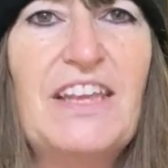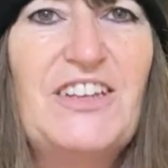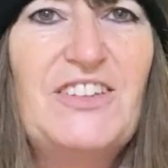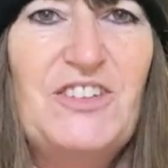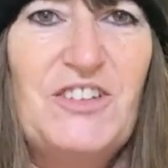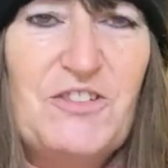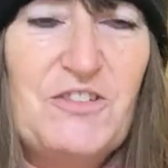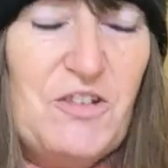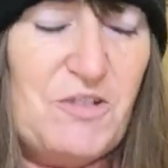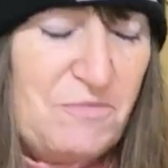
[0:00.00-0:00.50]

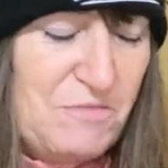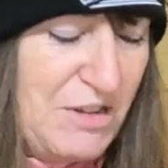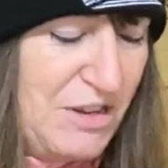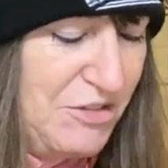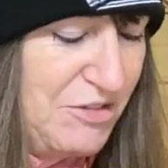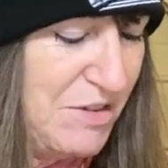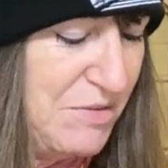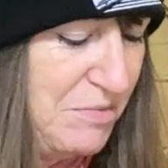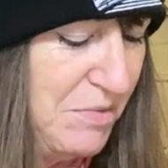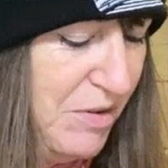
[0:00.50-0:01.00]
So I've got my
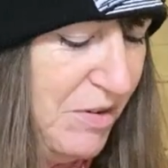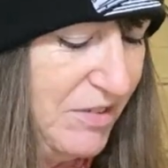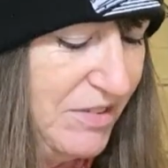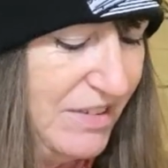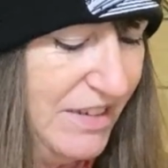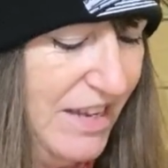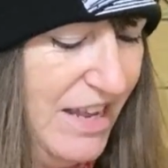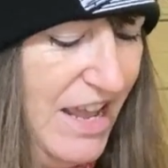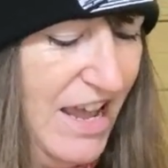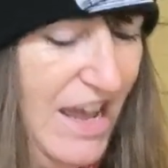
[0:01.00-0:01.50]
grip on.
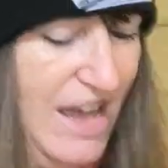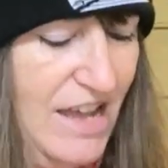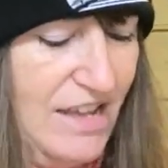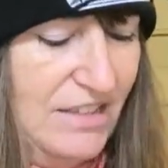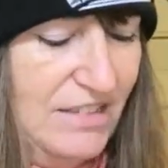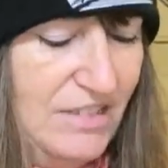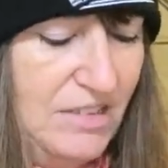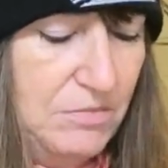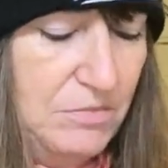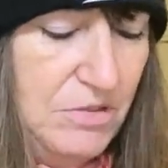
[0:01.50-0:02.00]

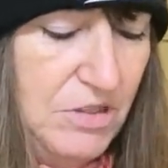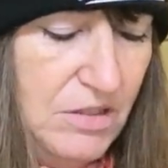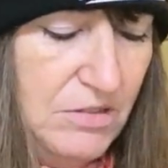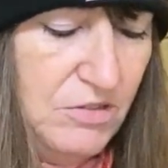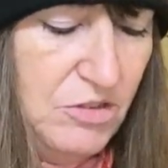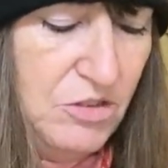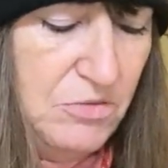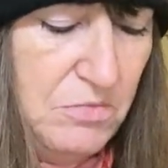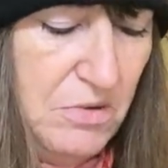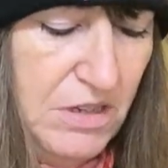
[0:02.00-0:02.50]

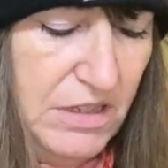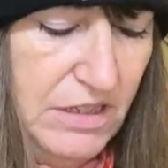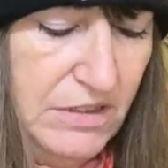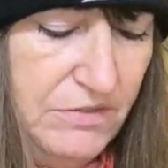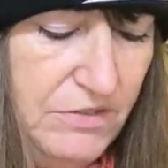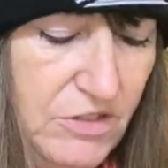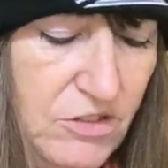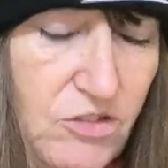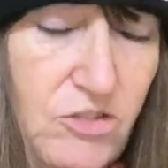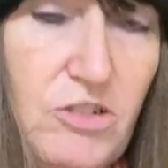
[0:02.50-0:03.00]
Sometimes you might
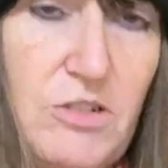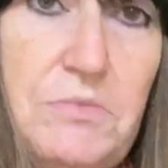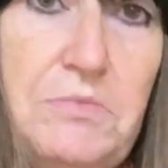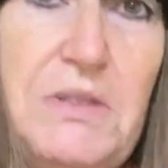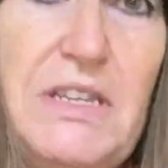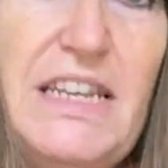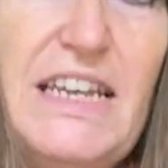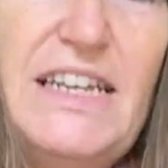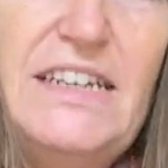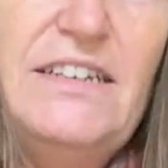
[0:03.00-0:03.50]
have to trim
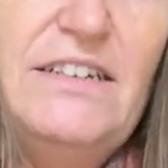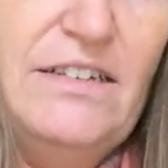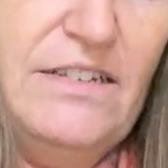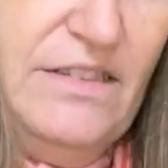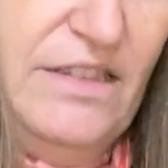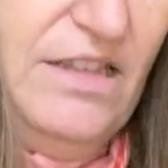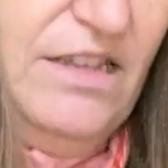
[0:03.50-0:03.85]
the end of